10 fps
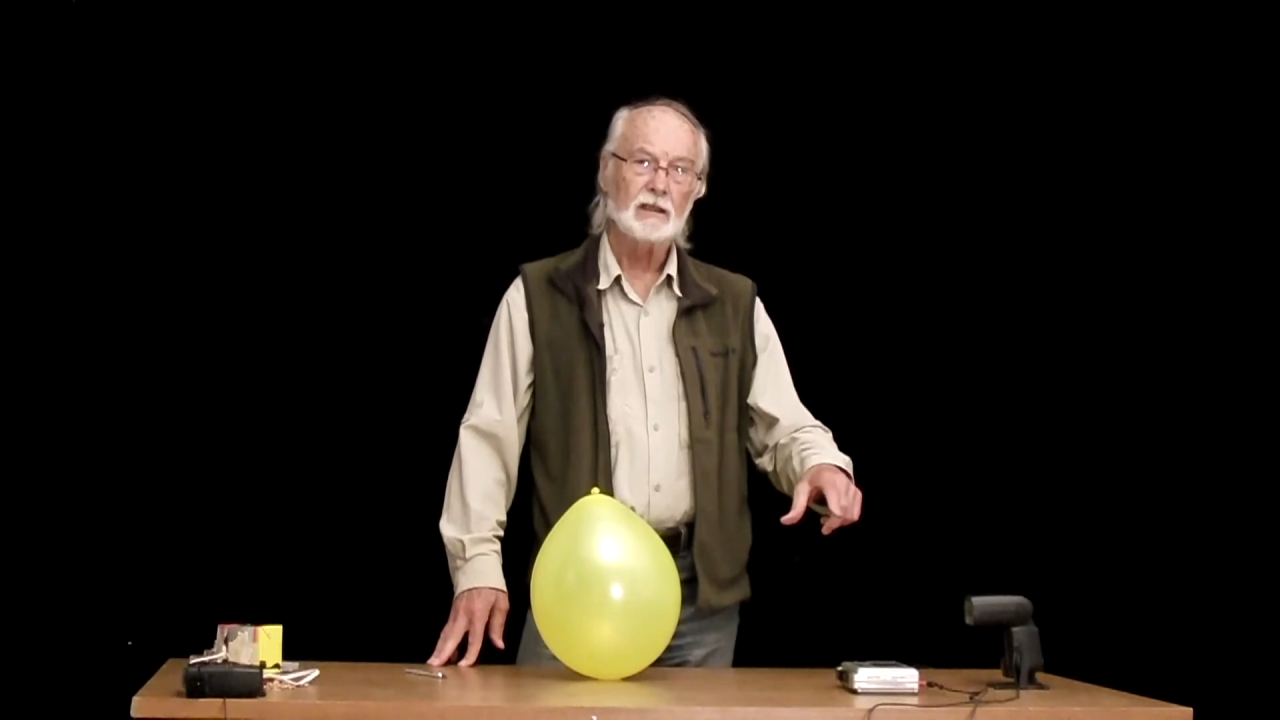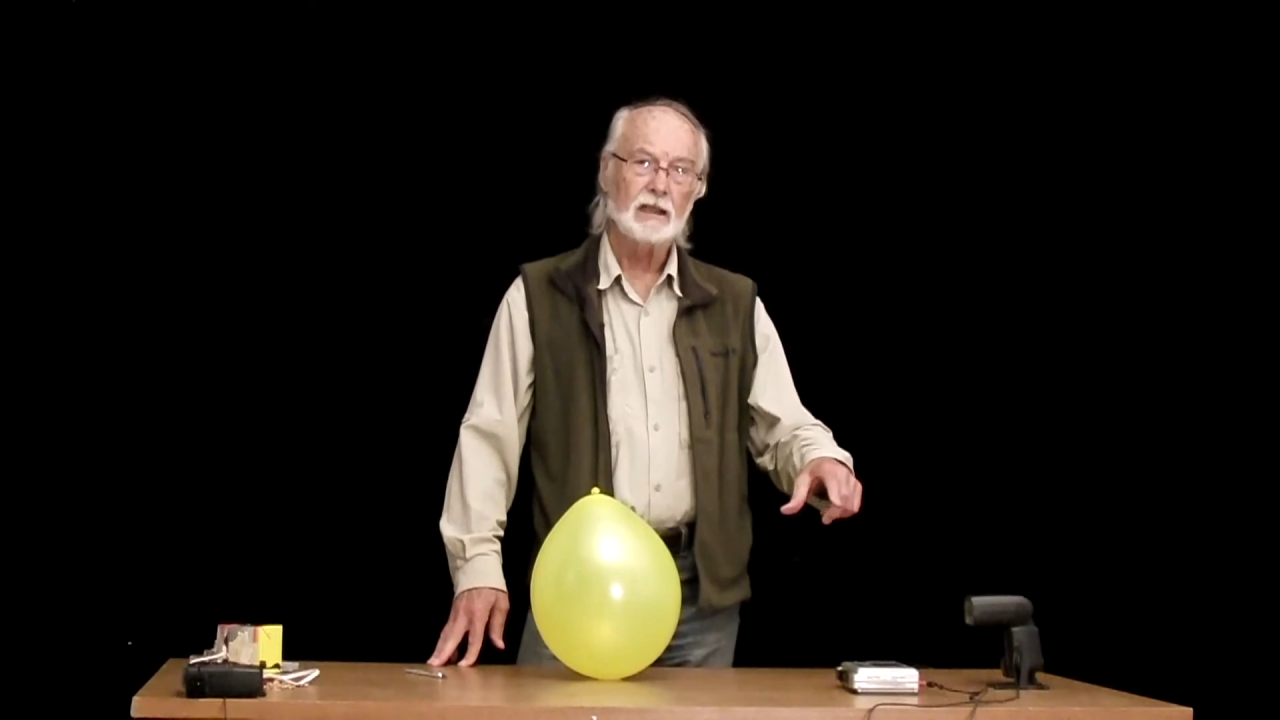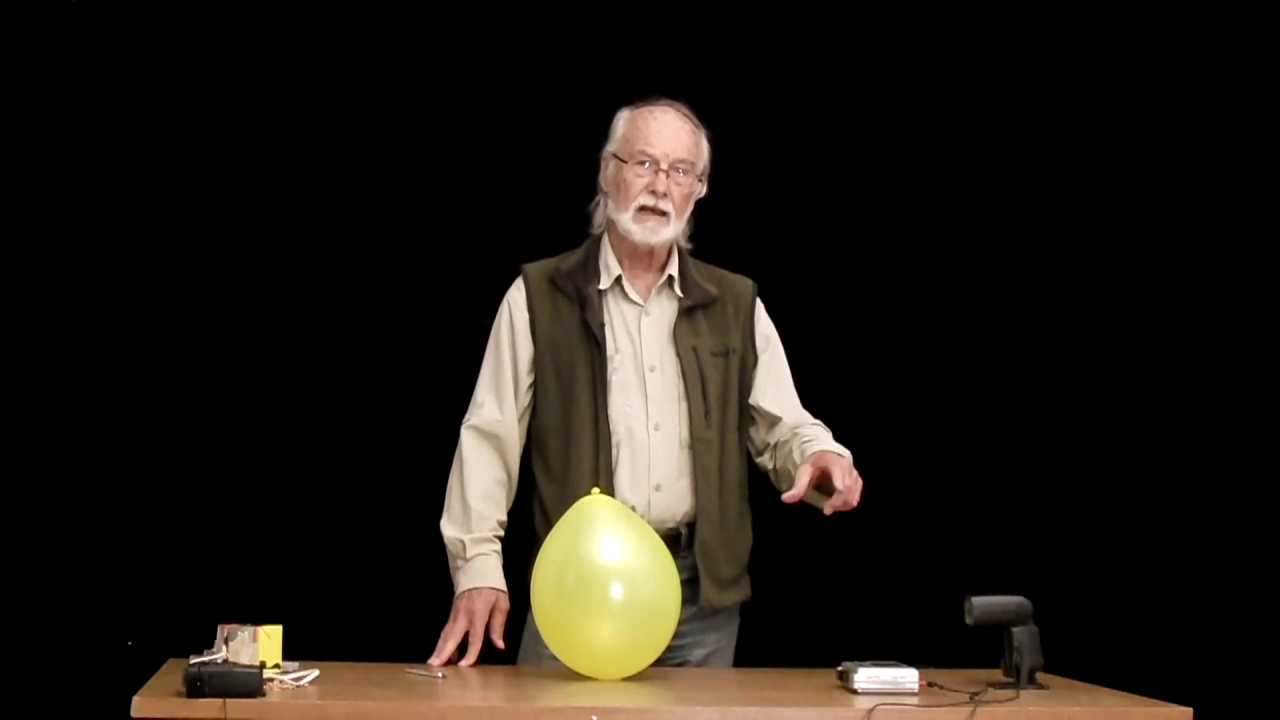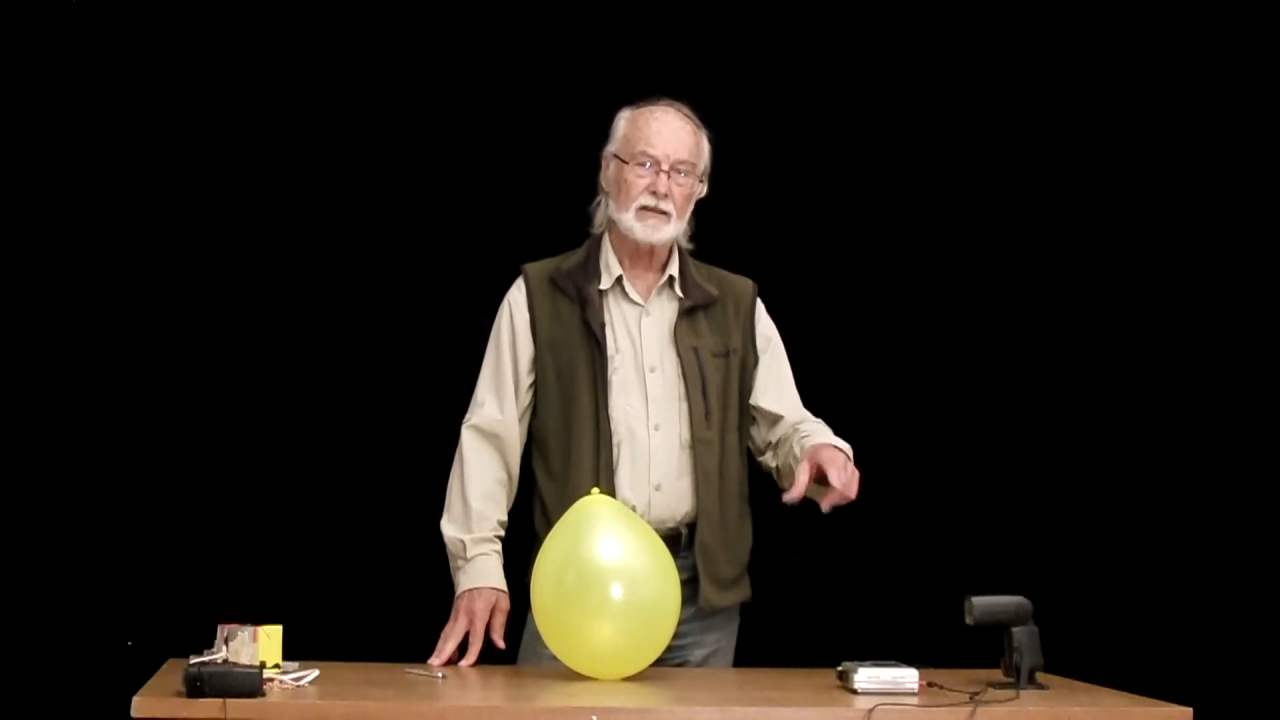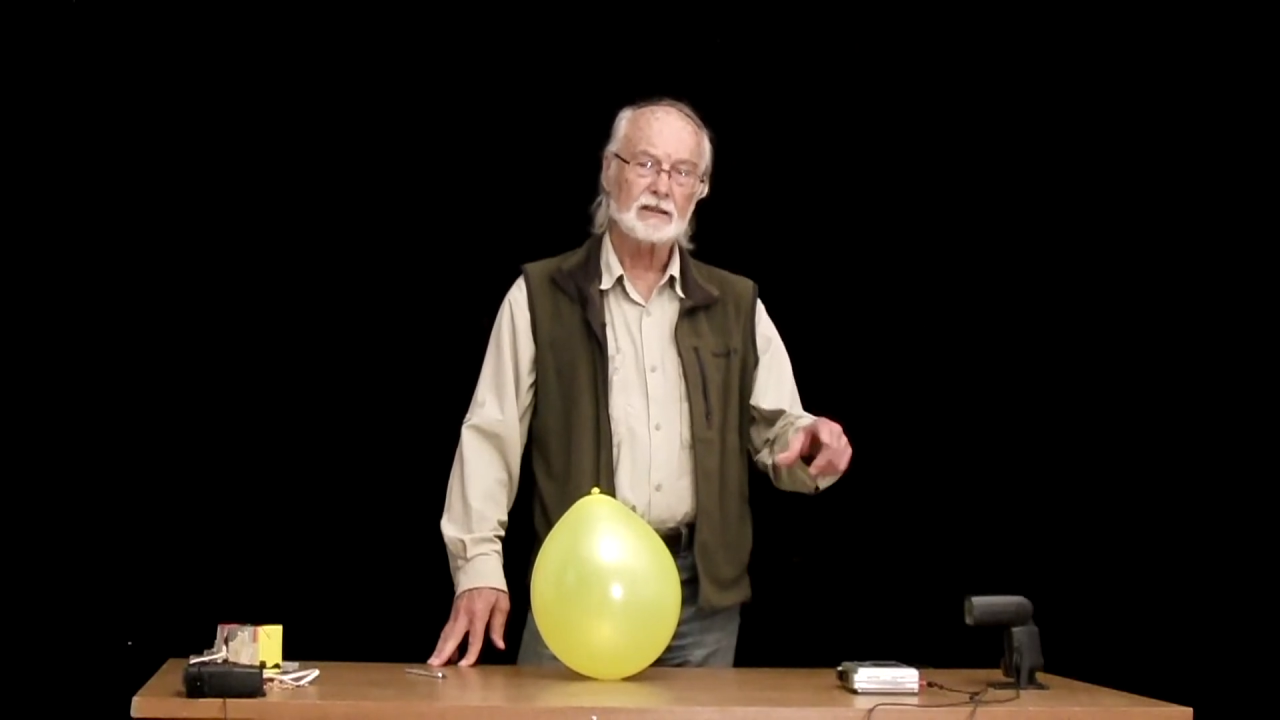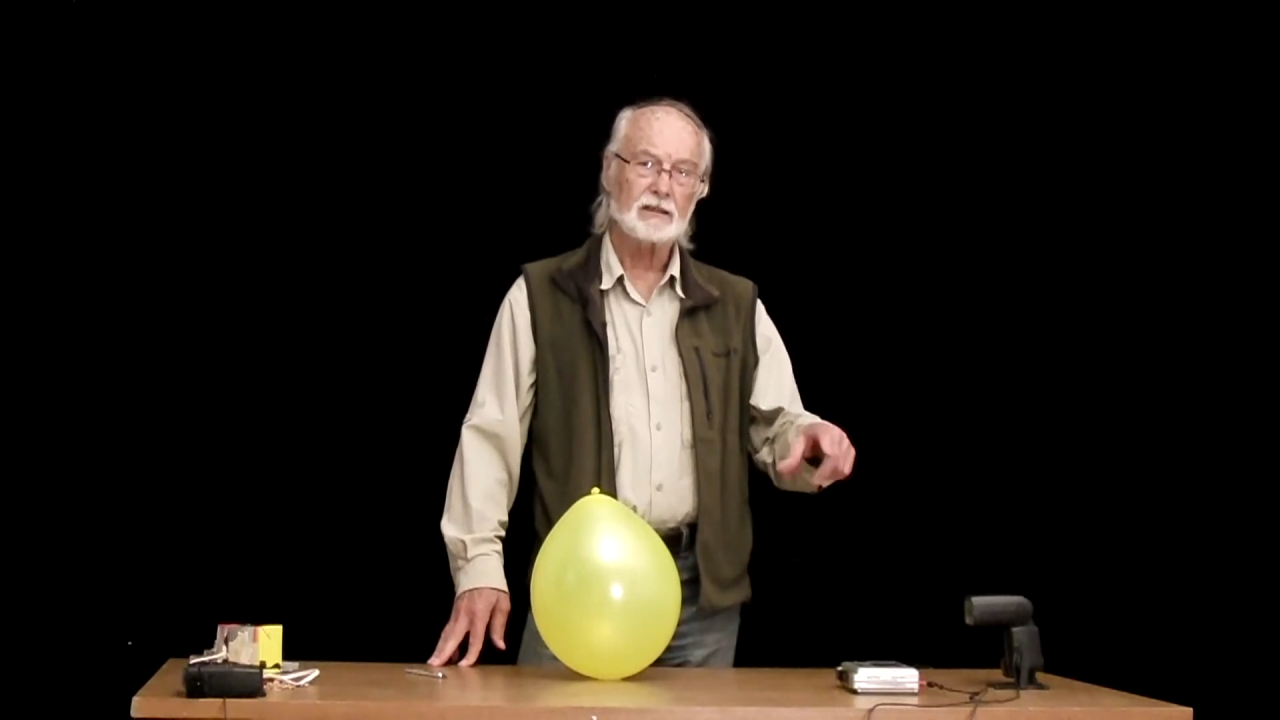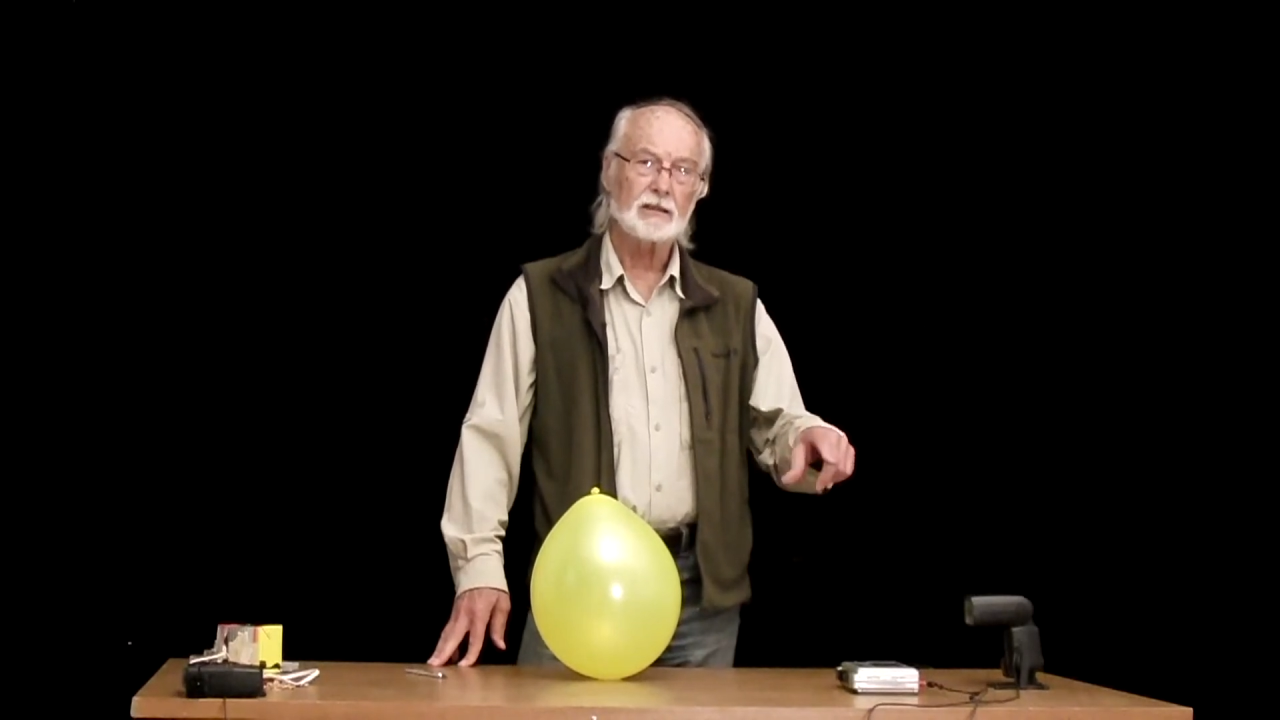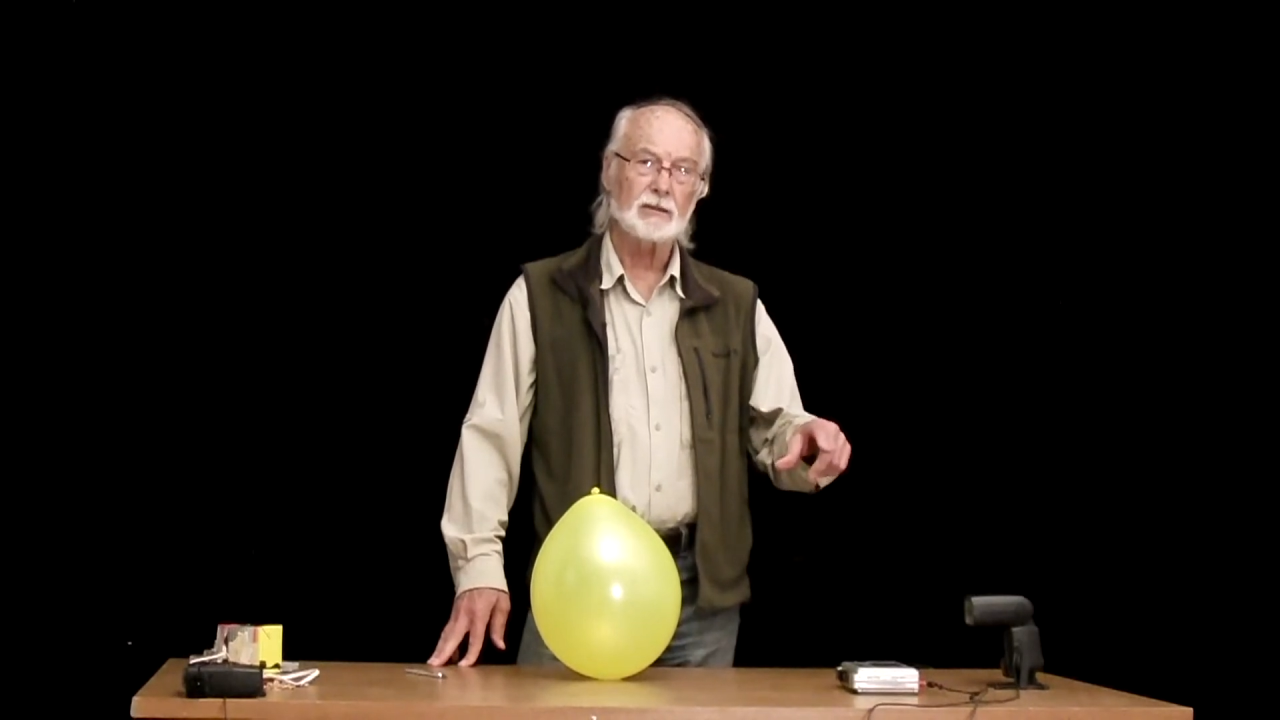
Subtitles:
having to do